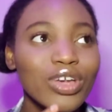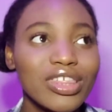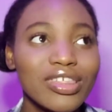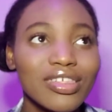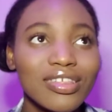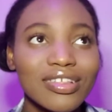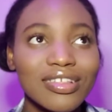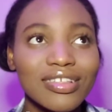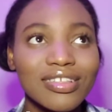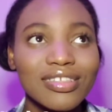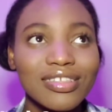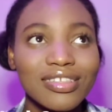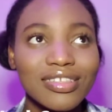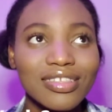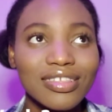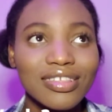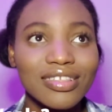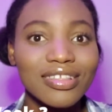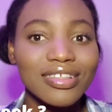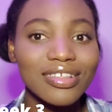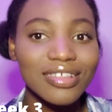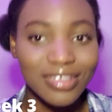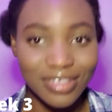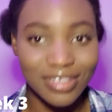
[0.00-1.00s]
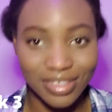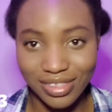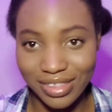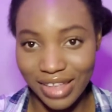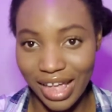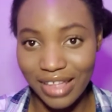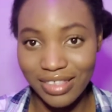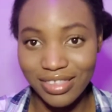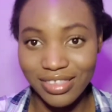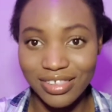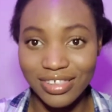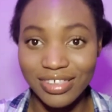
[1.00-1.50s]
which is
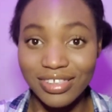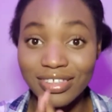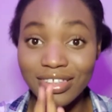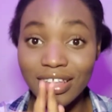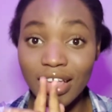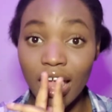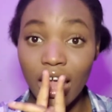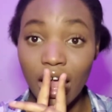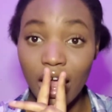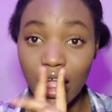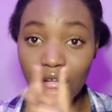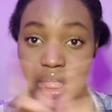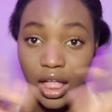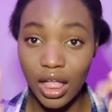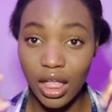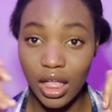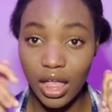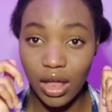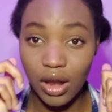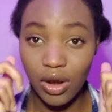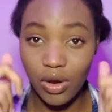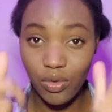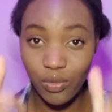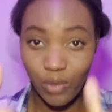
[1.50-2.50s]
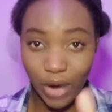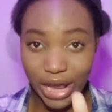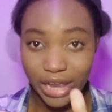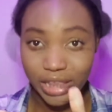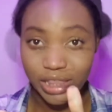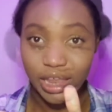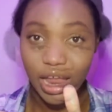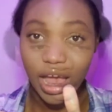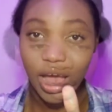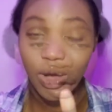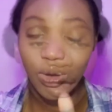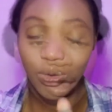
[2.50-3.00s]
starting
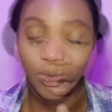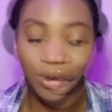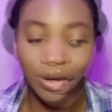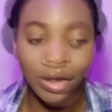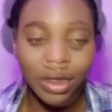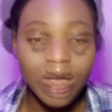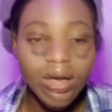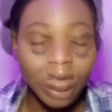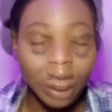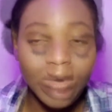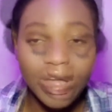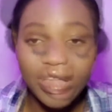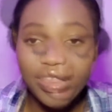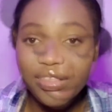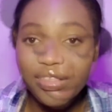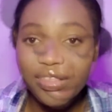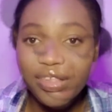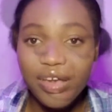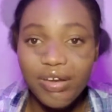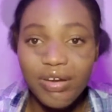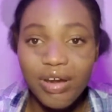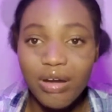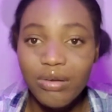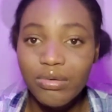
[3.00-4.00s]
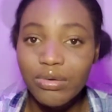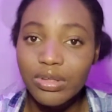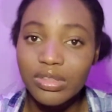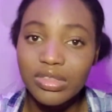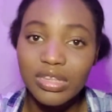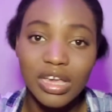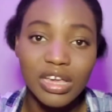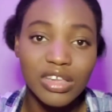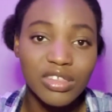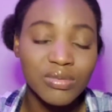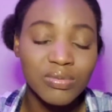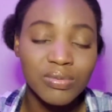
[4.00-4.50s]
right now when sarah
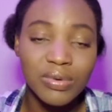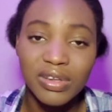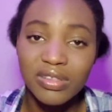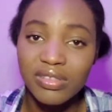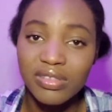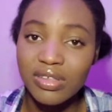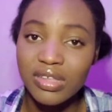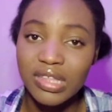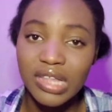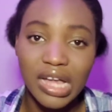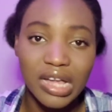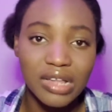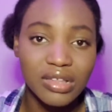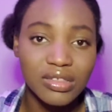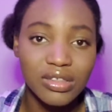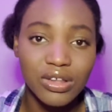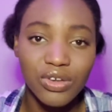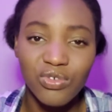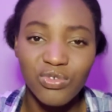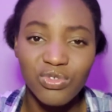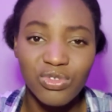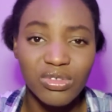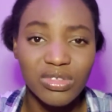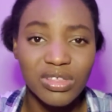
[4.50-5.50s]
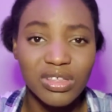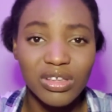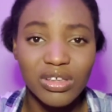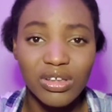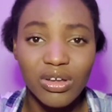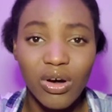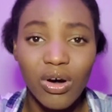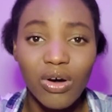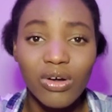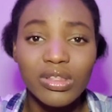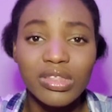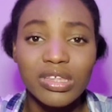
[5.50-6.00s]
was expressing herself to the
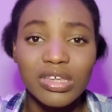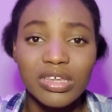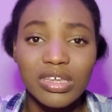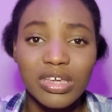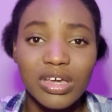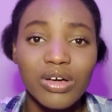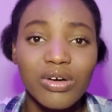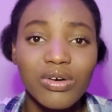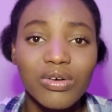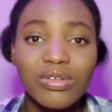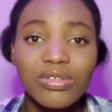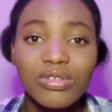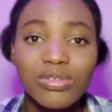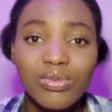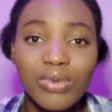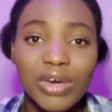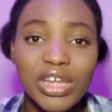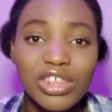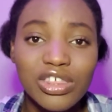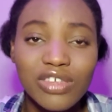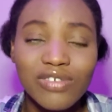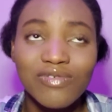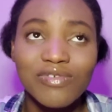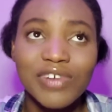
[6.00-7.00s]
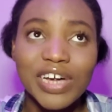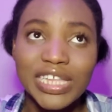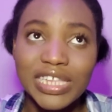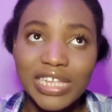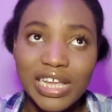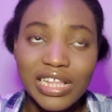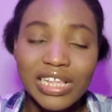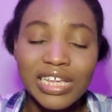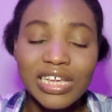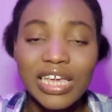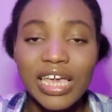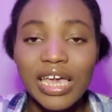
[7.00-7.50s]
all the girls when she
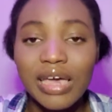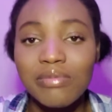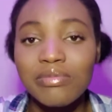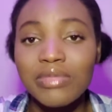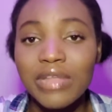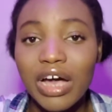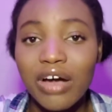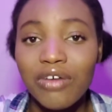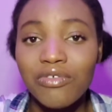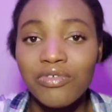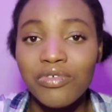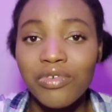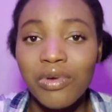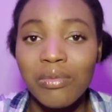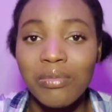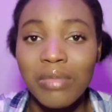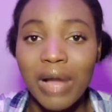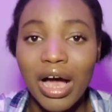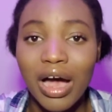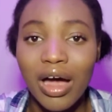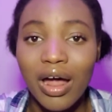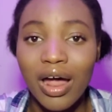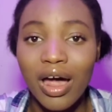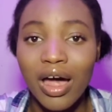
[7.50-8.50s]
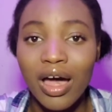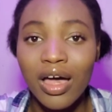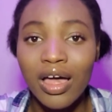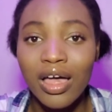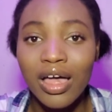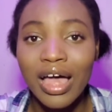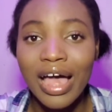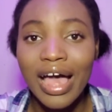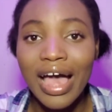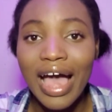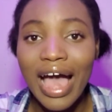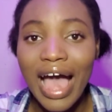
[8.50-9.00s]
finally came down from her
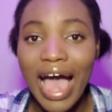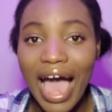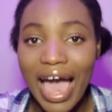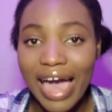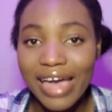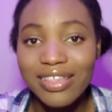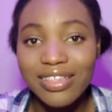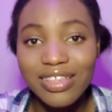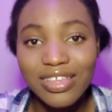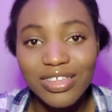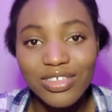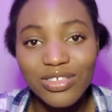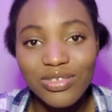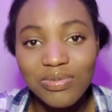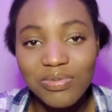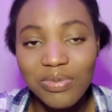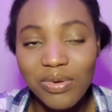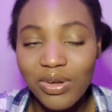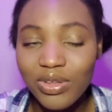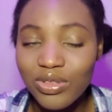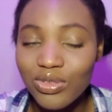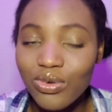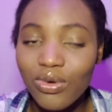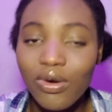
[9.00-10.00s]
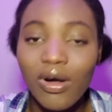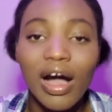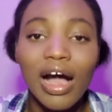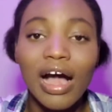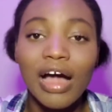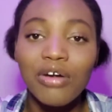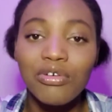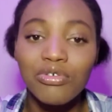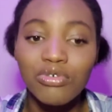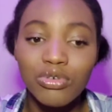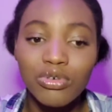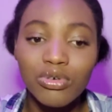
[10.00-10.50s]
hiding spot or
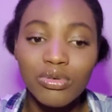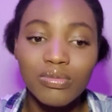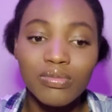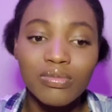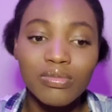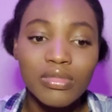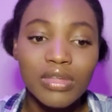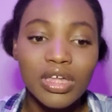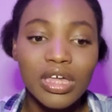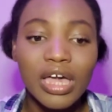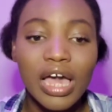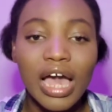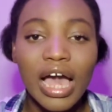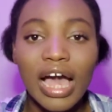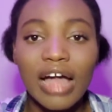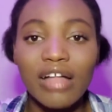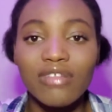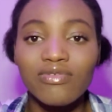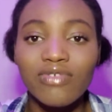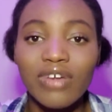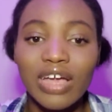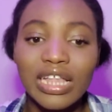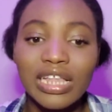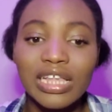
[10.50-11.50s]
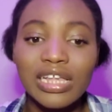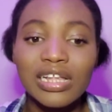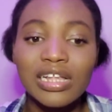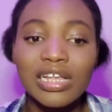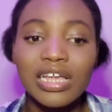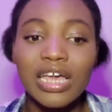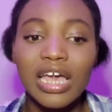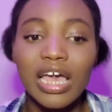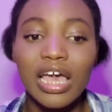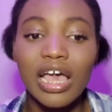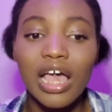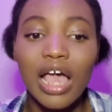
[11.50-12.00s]
her room and
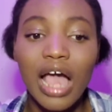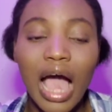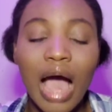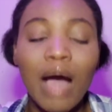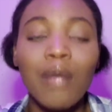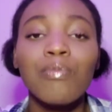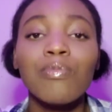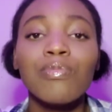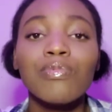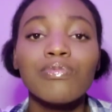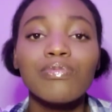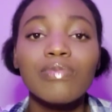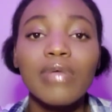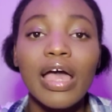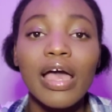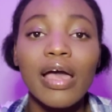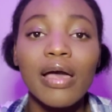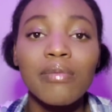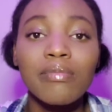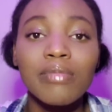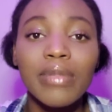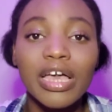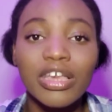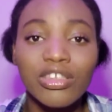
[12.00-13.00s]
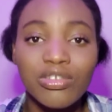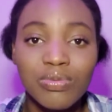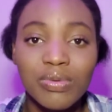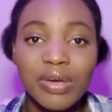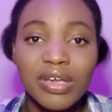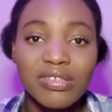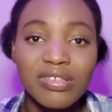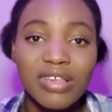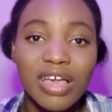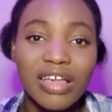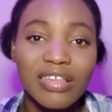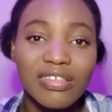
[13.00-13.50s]
finally uh, um,
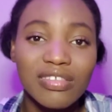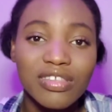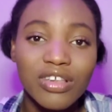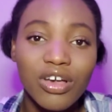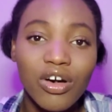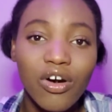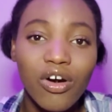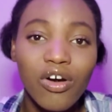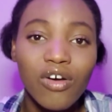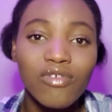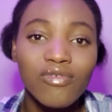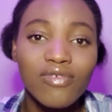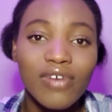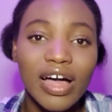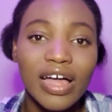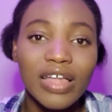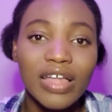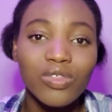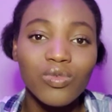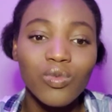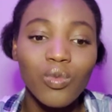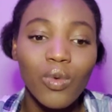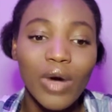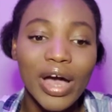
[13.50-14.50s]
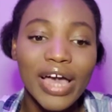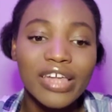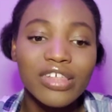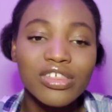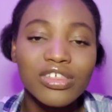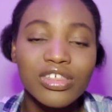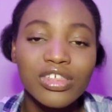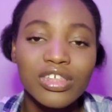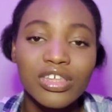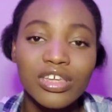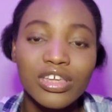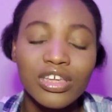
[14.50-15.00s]
expressed herself and why
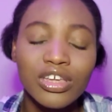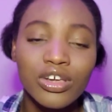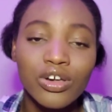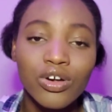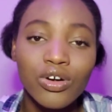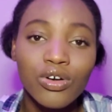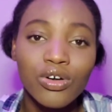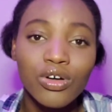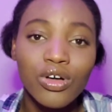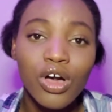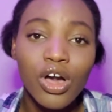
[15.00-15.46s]
she